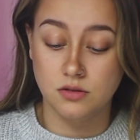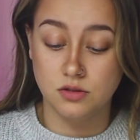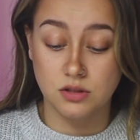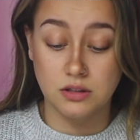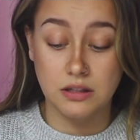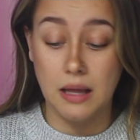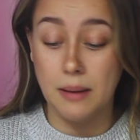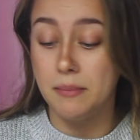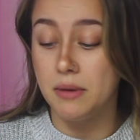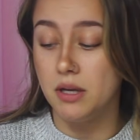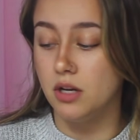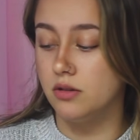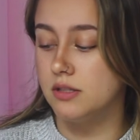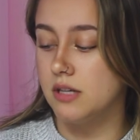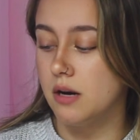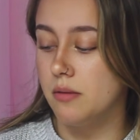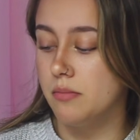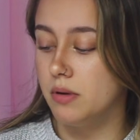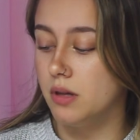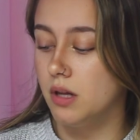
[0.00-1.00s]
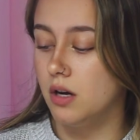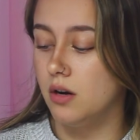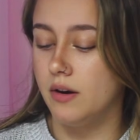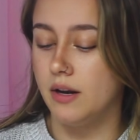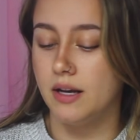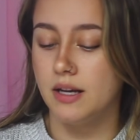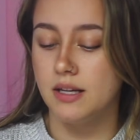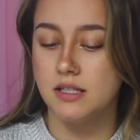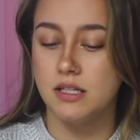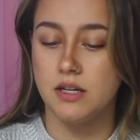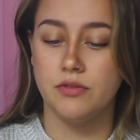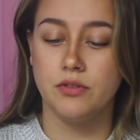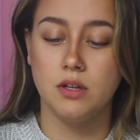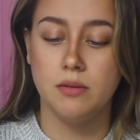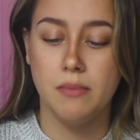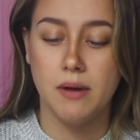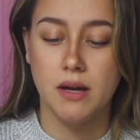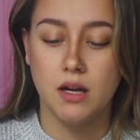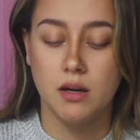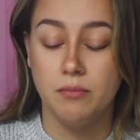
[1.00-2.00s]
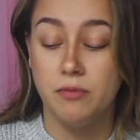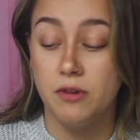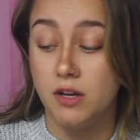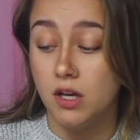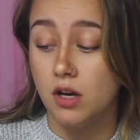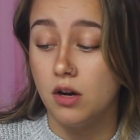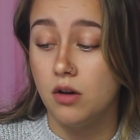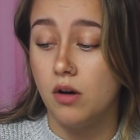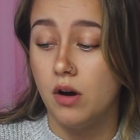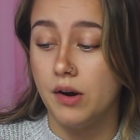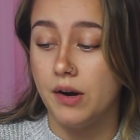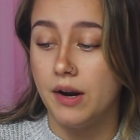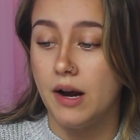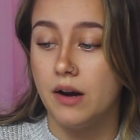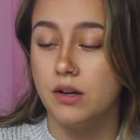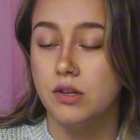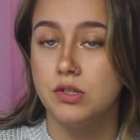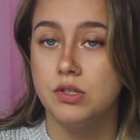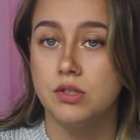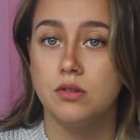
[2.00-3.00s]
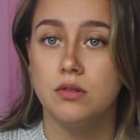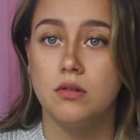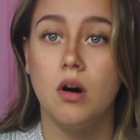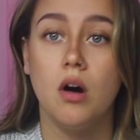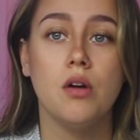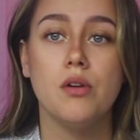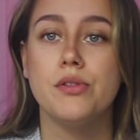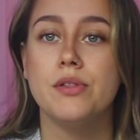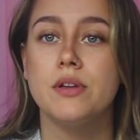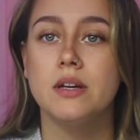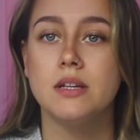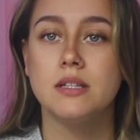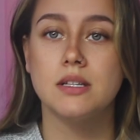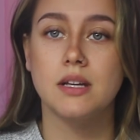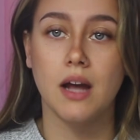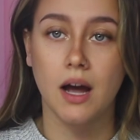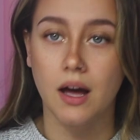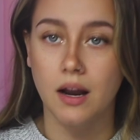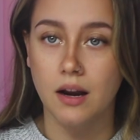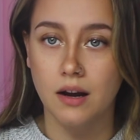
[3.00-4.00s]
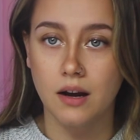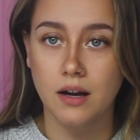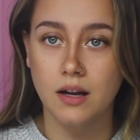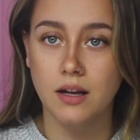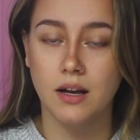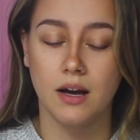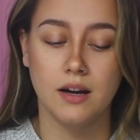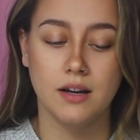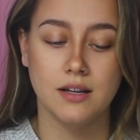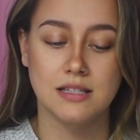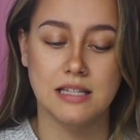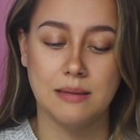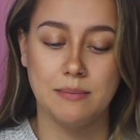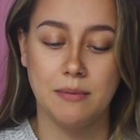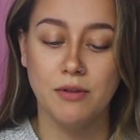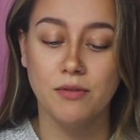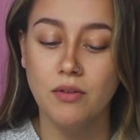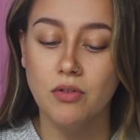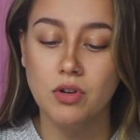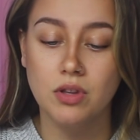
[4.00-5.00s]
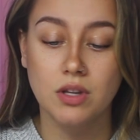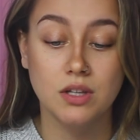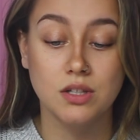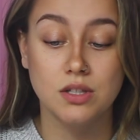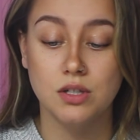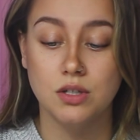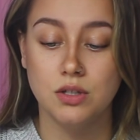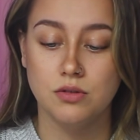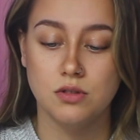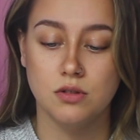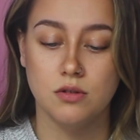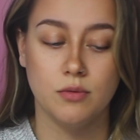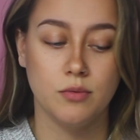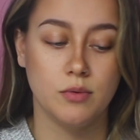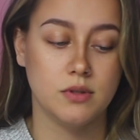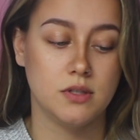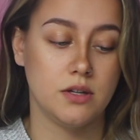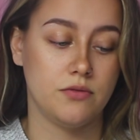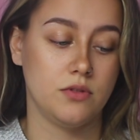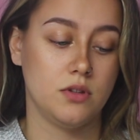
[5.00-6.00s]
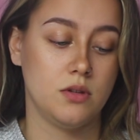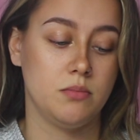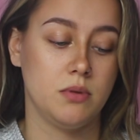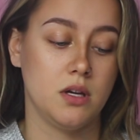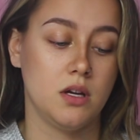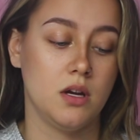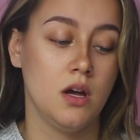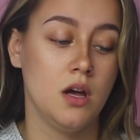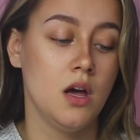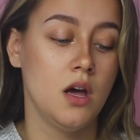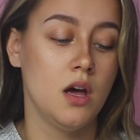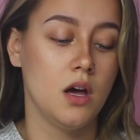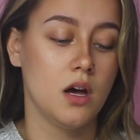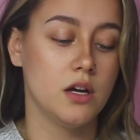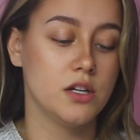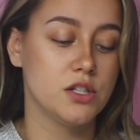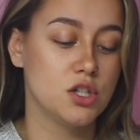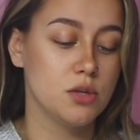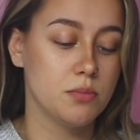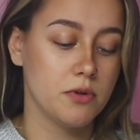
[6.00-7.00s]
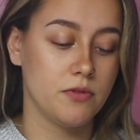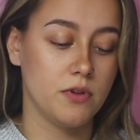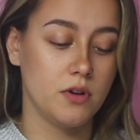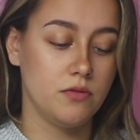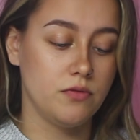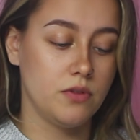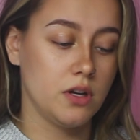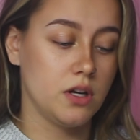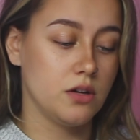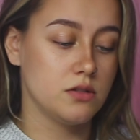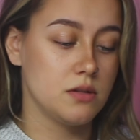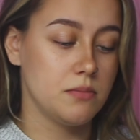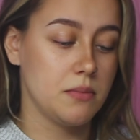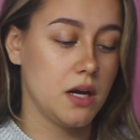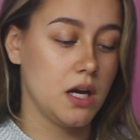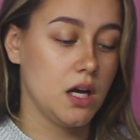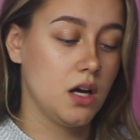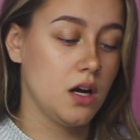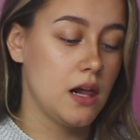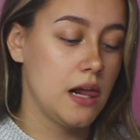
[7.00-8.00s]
let me know down below, and I can definitely make a video on how to do all things cat eye. Cat eye is like my favorite thing to do, so it would definitely be a super fun video to make.